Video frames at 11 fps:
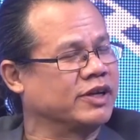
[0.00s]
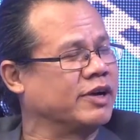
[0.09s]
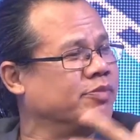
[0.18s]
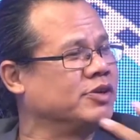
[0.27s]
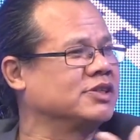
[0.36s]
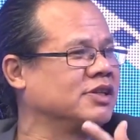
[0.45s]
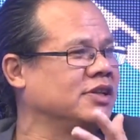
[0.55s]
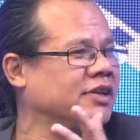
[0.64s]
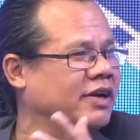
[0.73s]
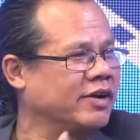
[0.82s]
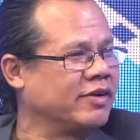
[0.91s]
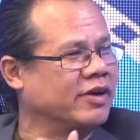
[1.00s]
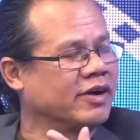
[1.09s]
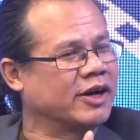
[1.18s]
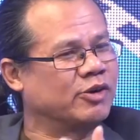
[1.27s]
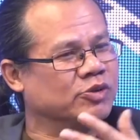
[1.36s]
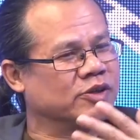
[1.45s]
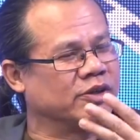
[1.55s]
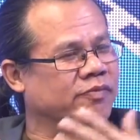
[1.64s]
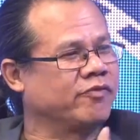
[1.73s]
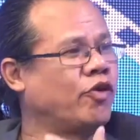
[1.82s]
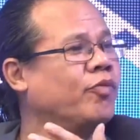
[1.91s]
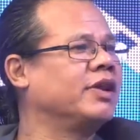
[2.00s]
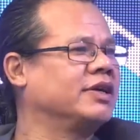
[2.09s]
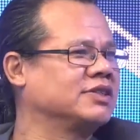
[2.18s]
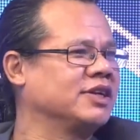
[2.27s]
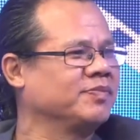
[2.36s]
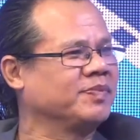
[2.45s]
Commercial Kanosi. Formula se.